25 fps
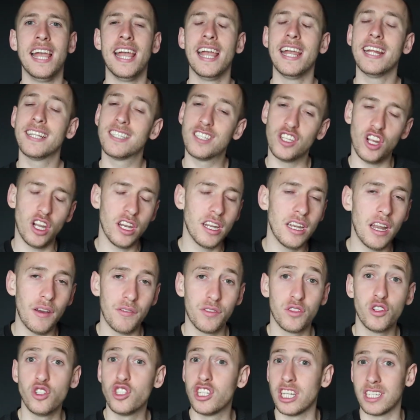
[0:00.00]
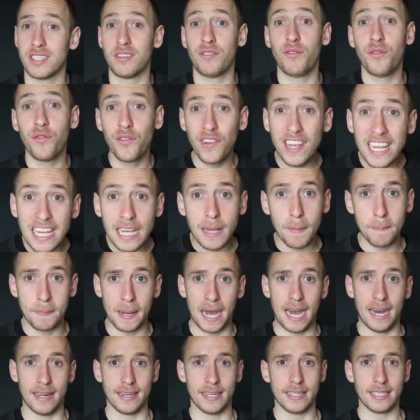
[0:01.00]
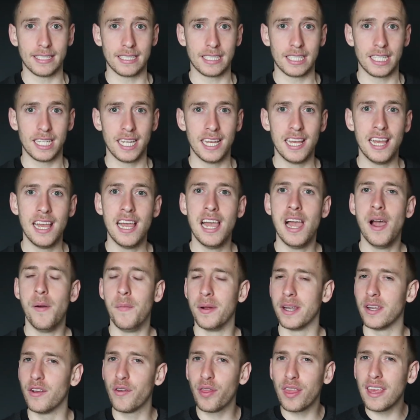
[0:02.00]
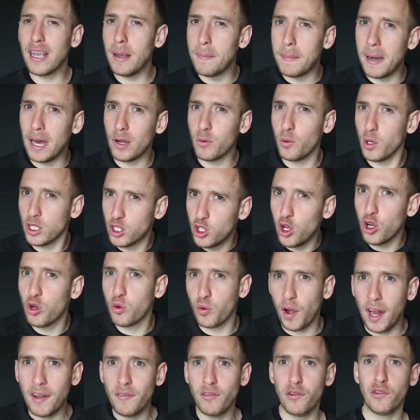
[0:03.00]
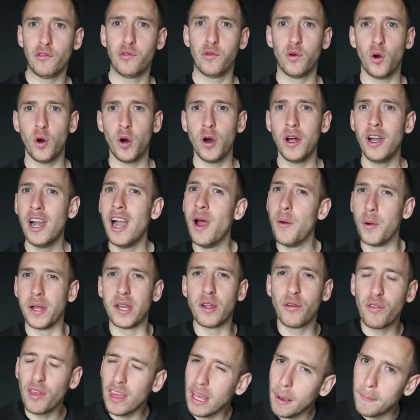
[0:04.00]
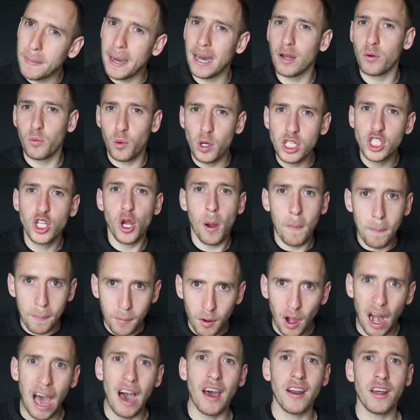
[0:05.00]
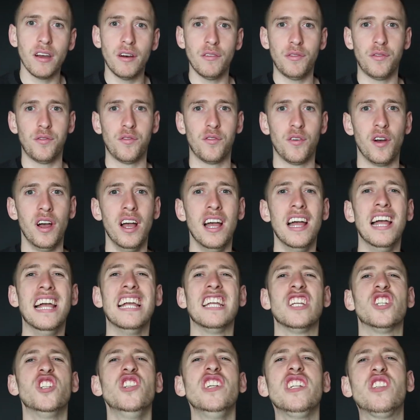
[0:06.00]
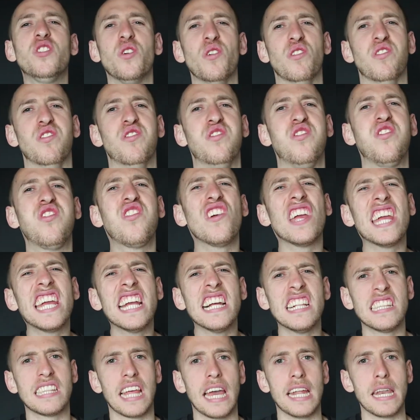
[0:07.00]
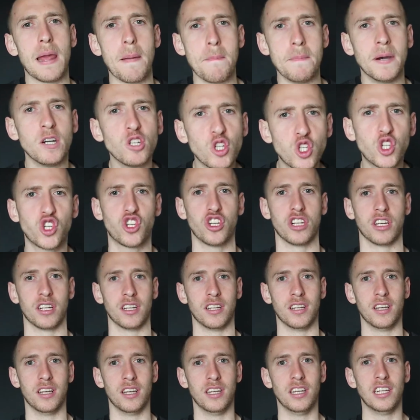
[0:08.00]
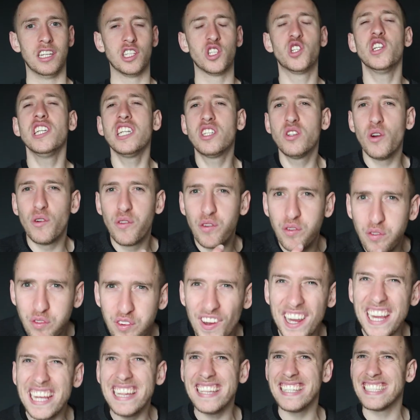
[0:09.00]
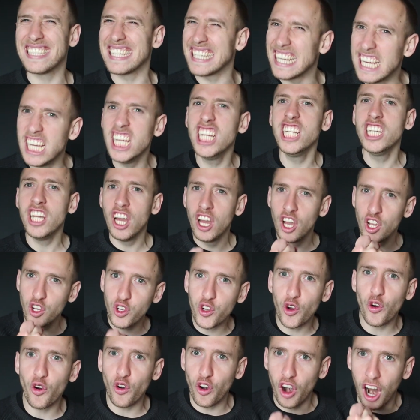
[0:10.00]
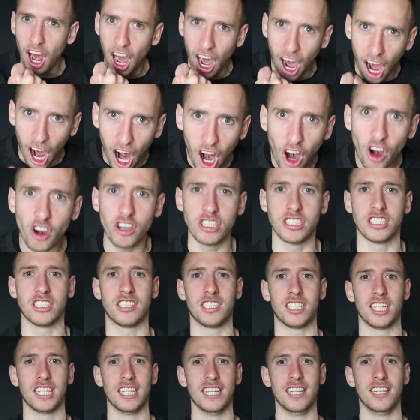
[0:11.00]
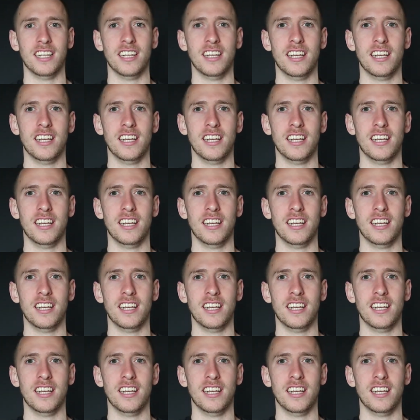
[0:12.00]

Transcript: it's not enough to just think about it. When you think about what you're grateful for, when you think about what you're proud of, you need to feel that emotion. You need to feel it in your heart.